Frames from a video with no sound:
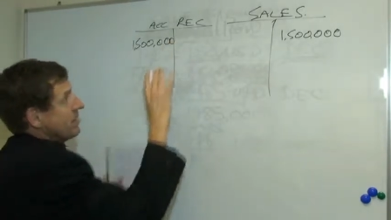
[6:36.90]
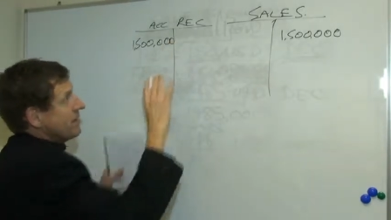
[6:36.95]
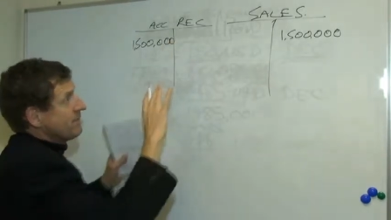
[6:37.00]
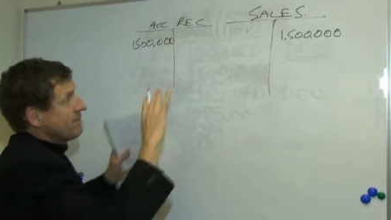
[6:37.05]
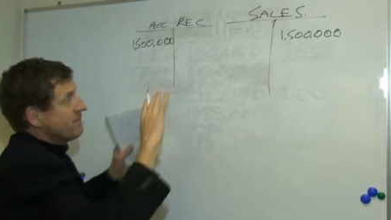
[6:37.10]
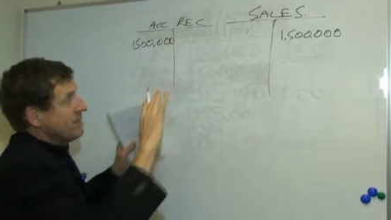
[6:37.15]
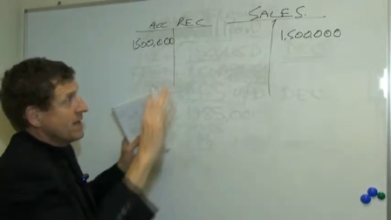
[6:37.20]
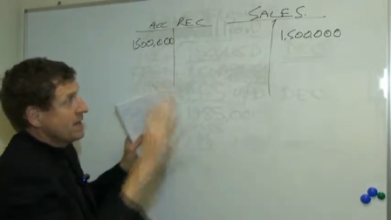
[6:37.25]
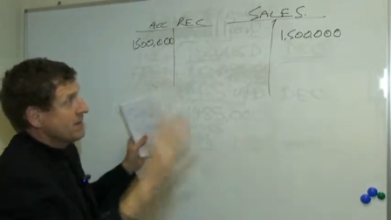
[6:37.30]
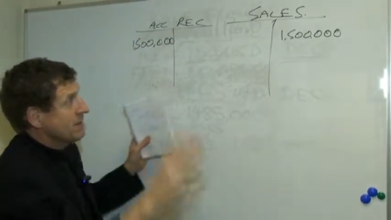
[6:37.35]

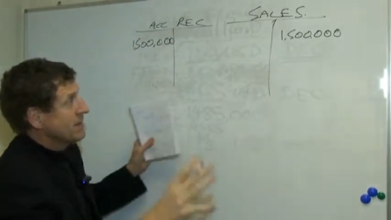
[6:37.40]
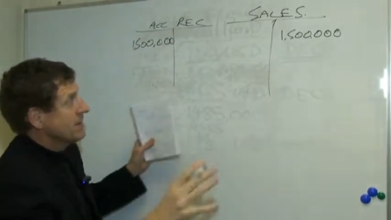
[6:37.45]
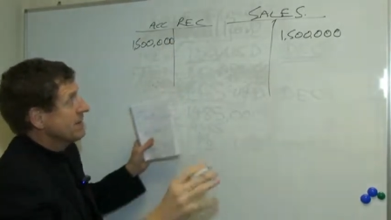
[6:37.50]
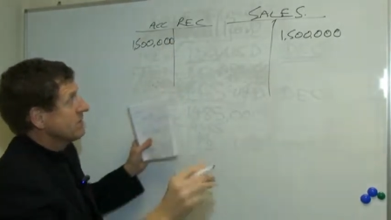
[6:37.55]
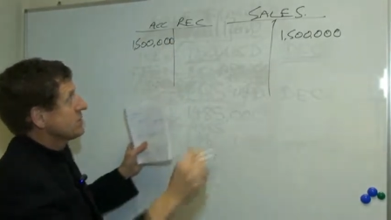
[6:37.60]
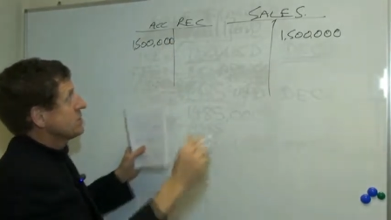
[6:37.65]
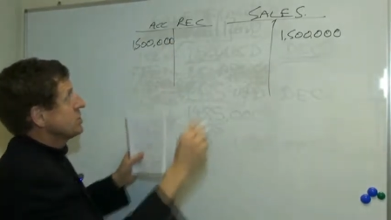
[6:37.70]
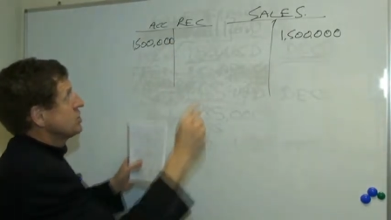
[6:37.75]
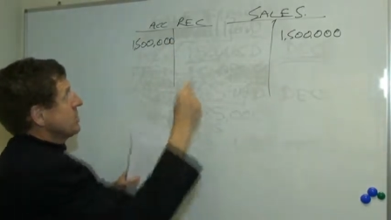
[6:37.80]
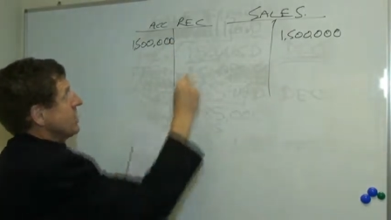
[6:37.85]
if nothing
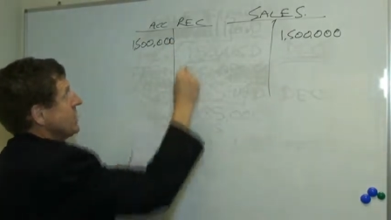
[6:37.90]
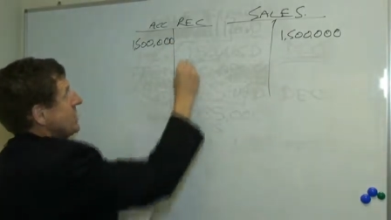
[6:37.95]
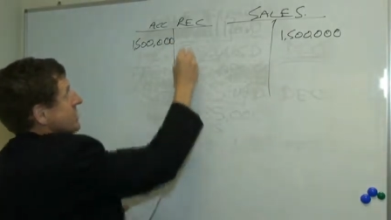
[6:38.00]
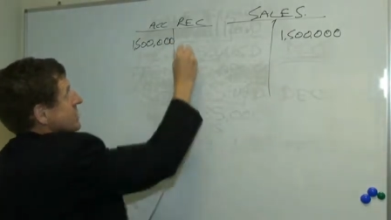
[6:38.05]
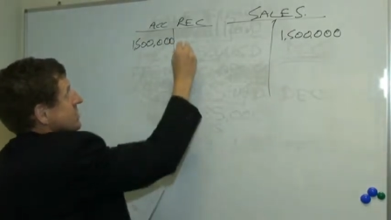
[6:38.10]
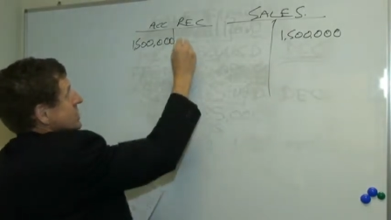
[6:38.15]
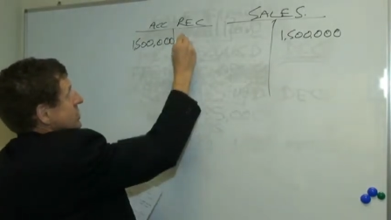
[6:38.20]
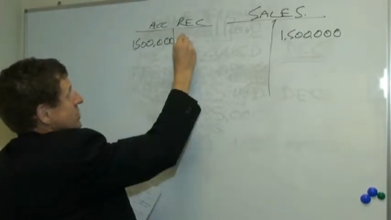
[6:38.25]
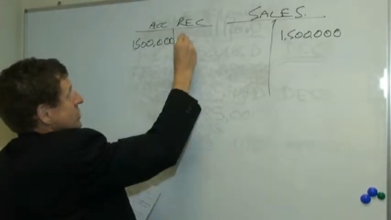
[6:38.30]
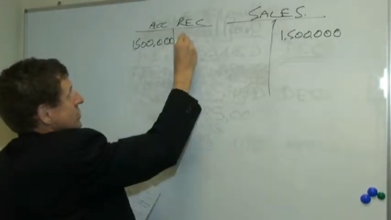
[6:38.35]
else
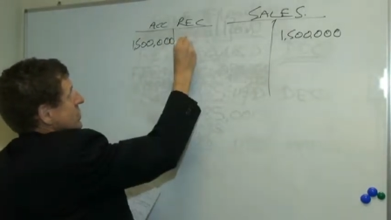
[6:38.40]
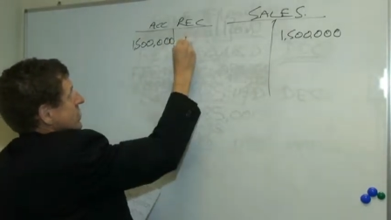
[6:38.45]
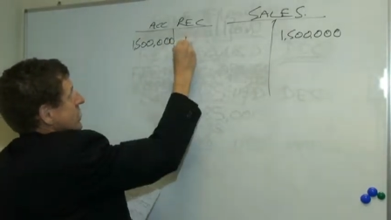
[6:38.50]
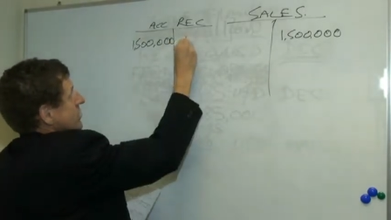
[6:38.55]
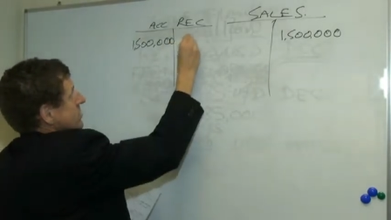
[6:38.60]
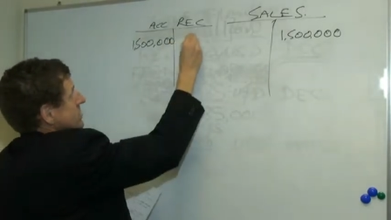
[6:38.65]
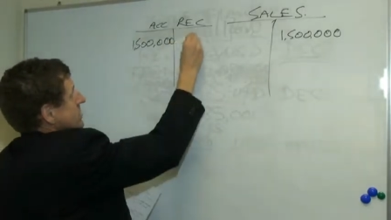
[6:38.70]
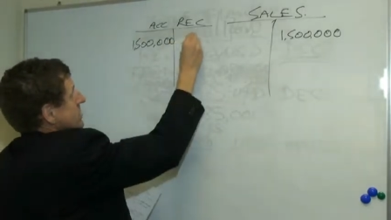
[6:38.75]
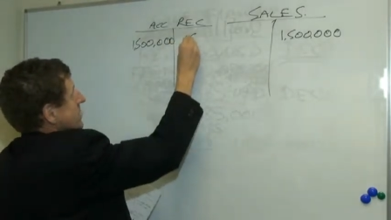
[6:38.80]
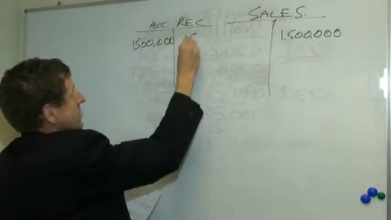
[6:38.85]
changed, you're
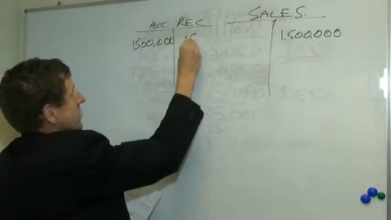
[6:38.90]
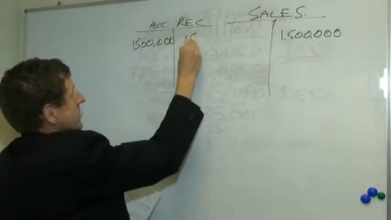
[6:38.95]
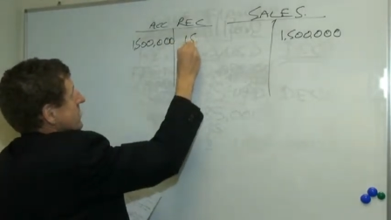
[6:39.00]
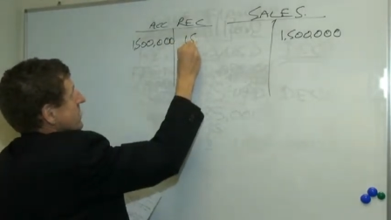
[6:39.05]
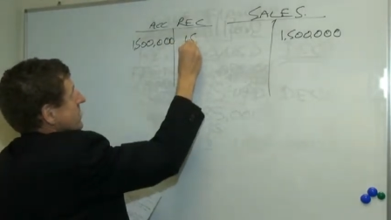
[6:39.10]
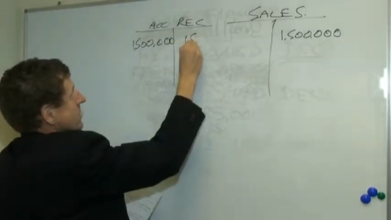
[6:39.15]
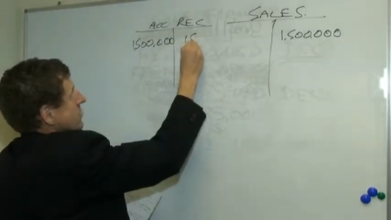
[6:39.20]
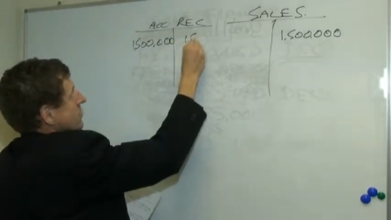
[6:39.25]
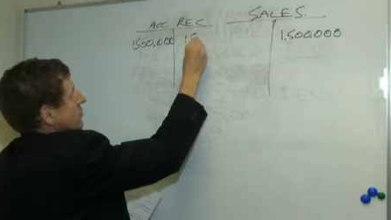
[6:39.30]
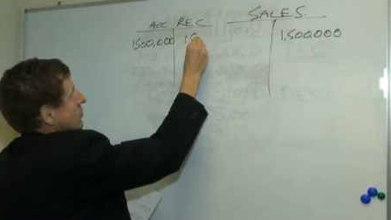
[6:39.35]
going to
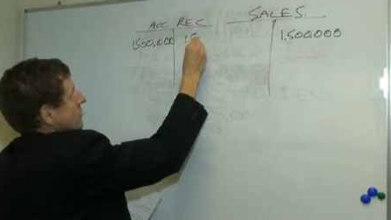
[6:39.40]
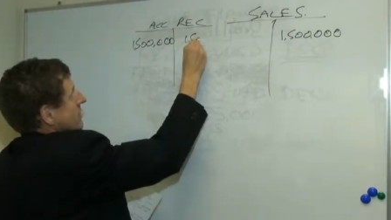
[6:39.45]
get